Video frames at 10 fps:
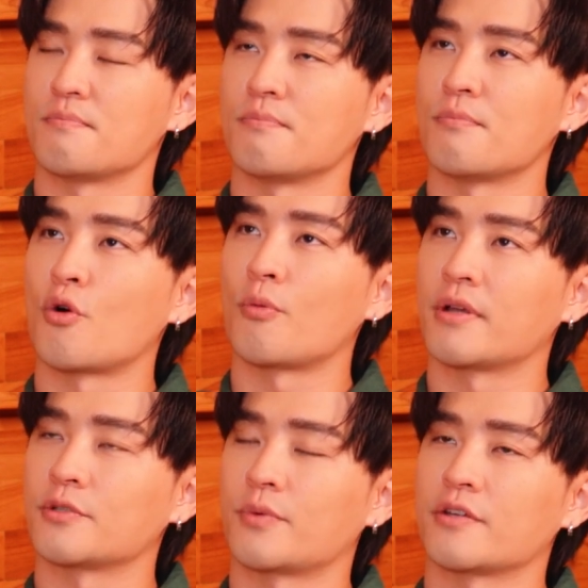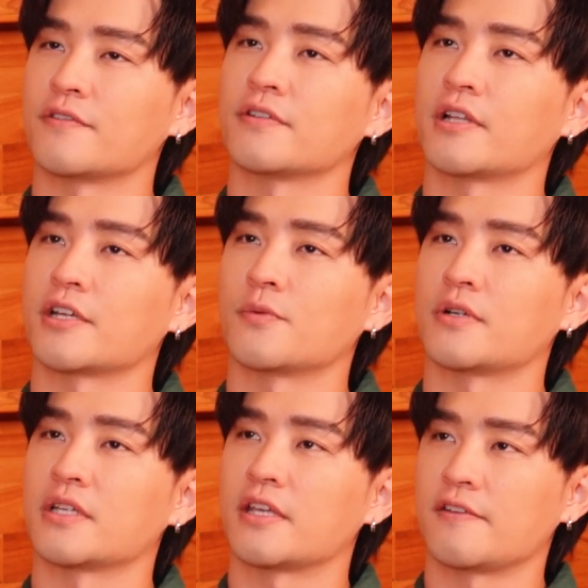moments where you feel like you
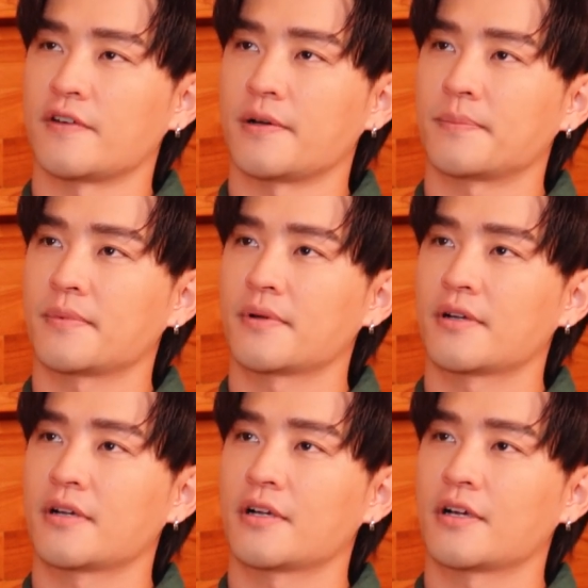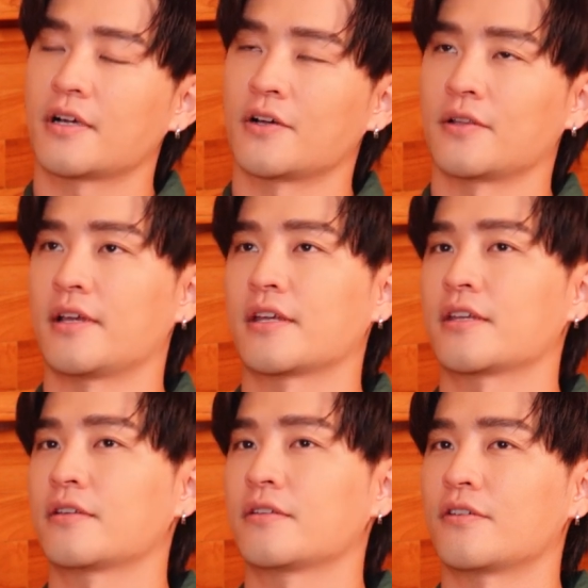want to give up, or
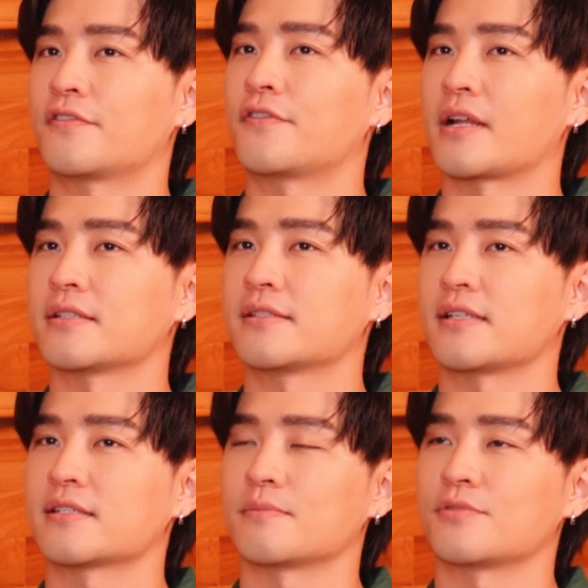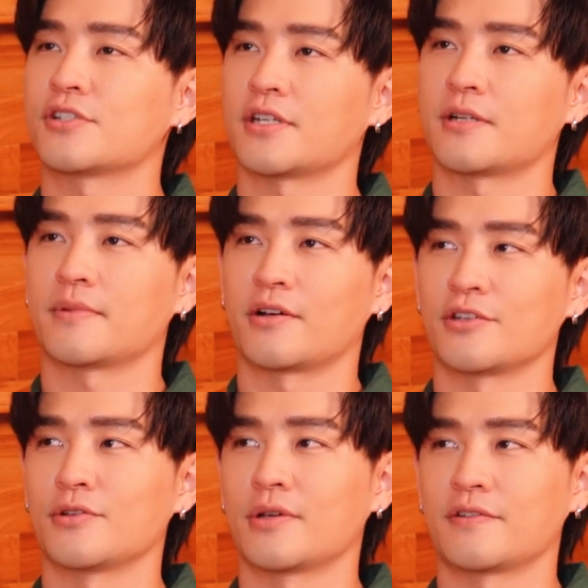like your friends say some shit about
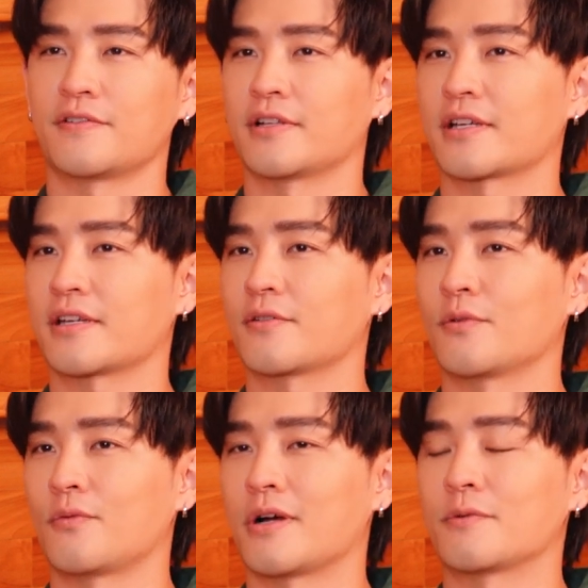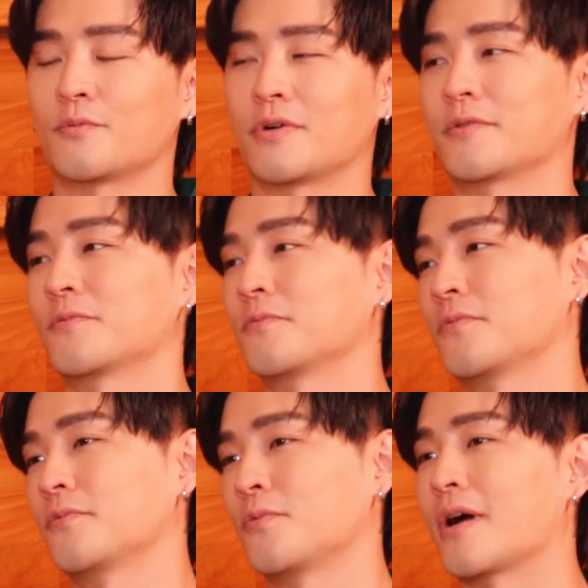you and you feel like
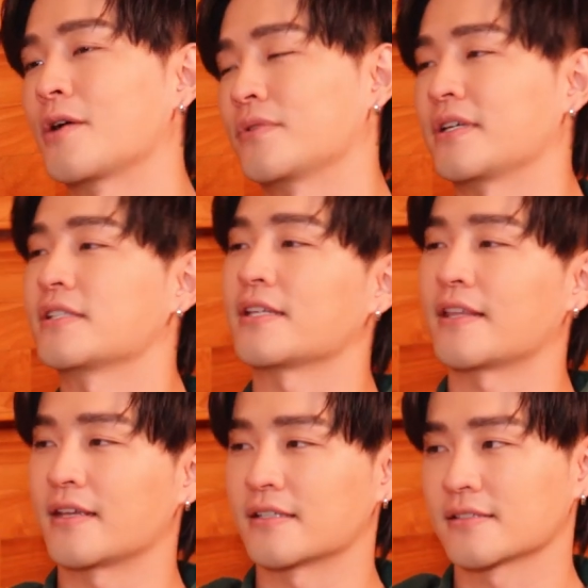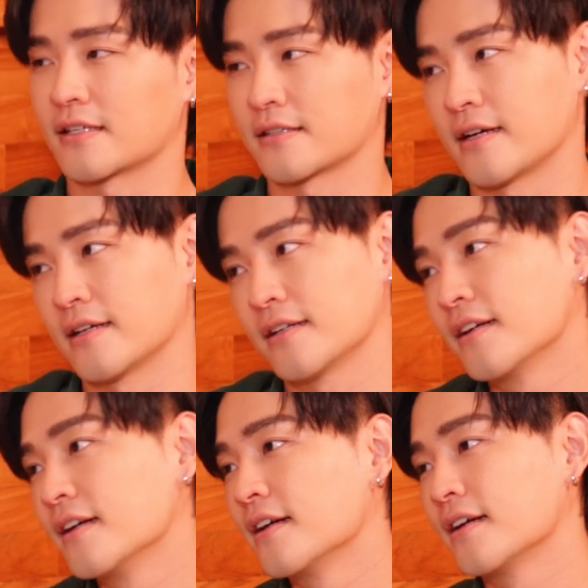why would they say things like that
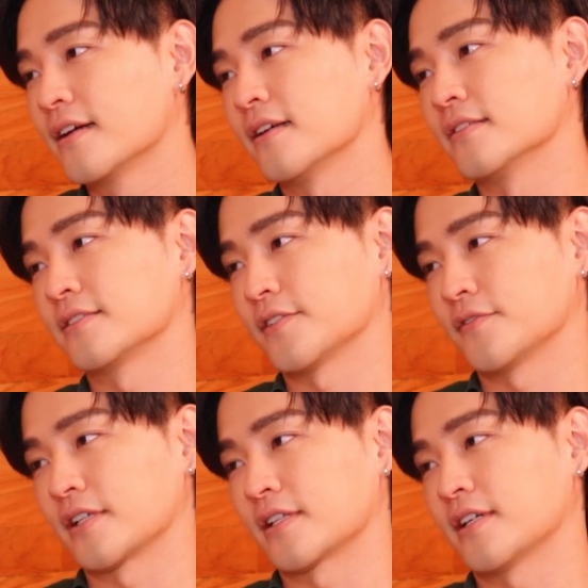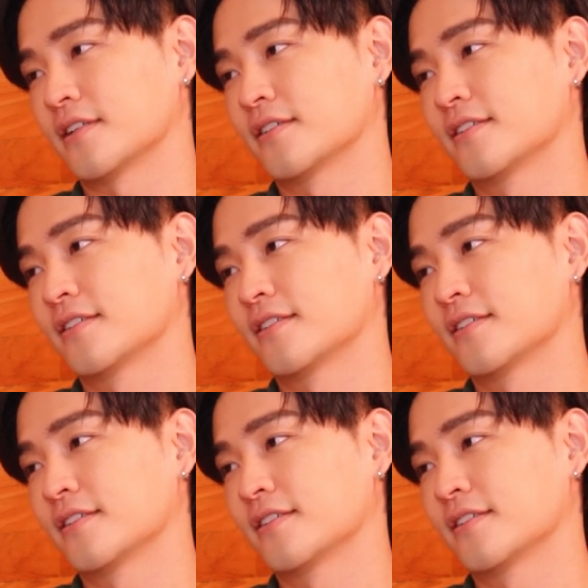and stuff like that?